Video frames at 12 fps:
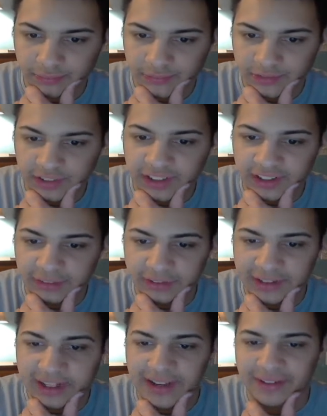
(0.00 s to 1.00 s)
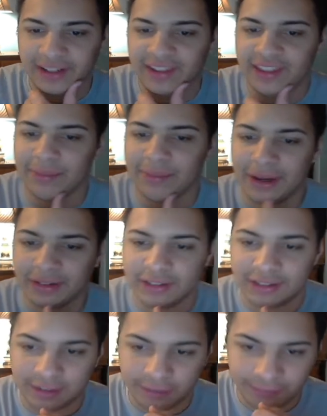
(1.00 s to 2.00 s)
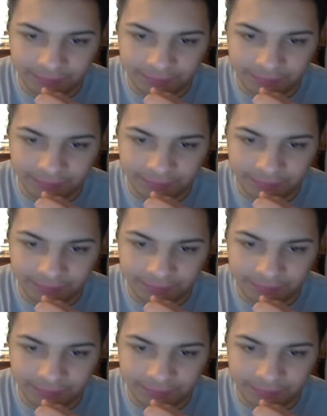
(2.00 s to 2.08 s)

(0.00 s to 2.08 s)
Do they really have anything about it, though?